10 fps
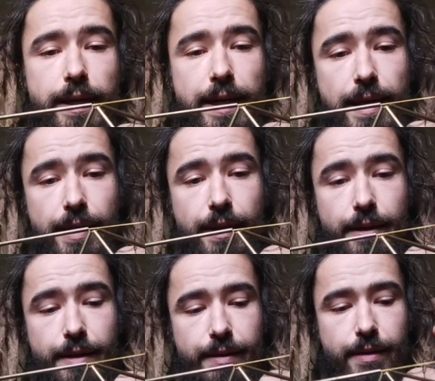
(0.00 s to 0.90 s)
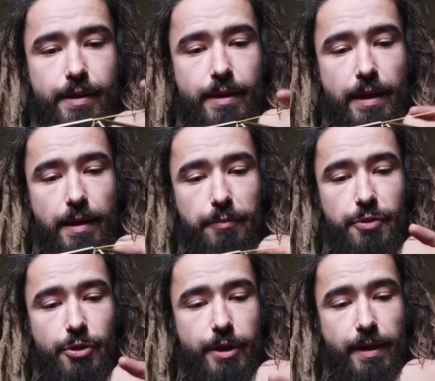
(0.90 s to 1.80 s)
And I'm
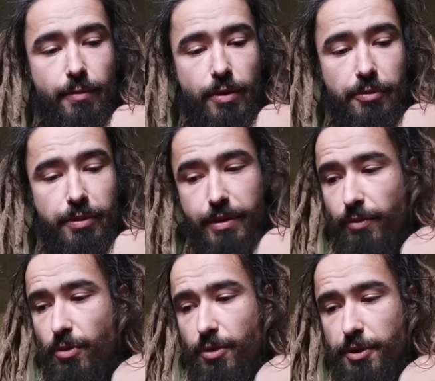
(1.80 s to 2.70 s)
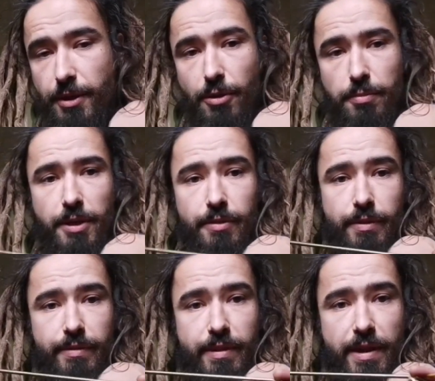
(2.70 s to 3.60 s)
turning around this corner now
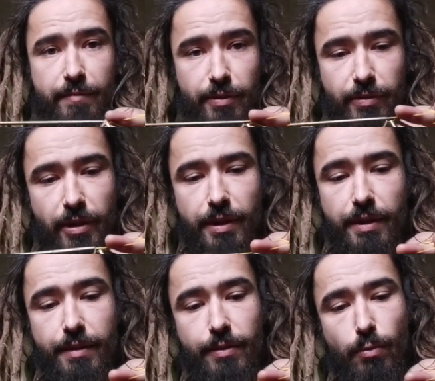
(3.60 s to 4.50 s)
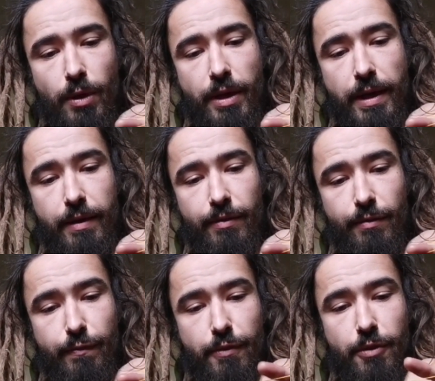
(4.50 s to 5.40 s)
because it's the heavy side and this one has
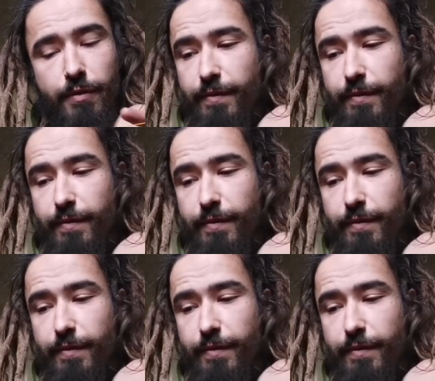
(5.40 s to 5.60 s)
four